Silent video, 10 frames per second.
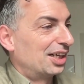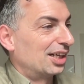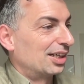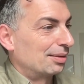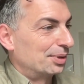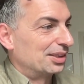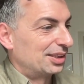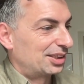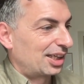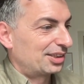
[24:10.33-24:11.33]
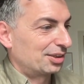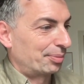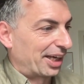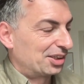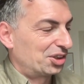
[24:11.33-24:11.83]
uh, but these guys are
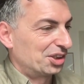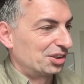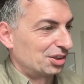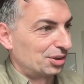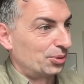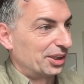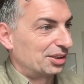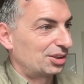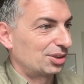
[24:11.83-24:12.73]
managing to do it.